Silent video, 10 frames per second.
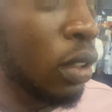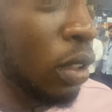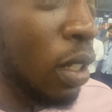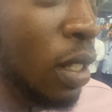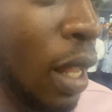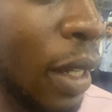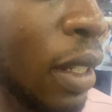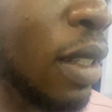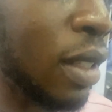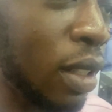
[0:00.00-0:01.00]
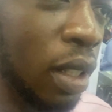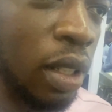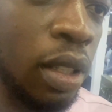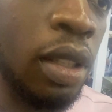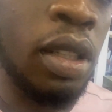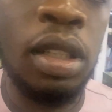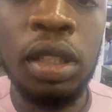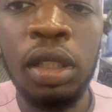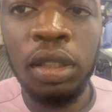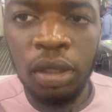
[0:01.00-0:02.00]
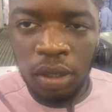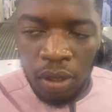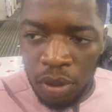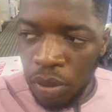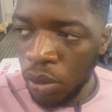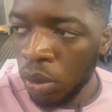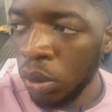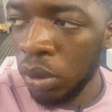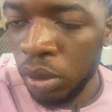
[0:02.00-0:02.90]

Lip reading: Just like yesterday. So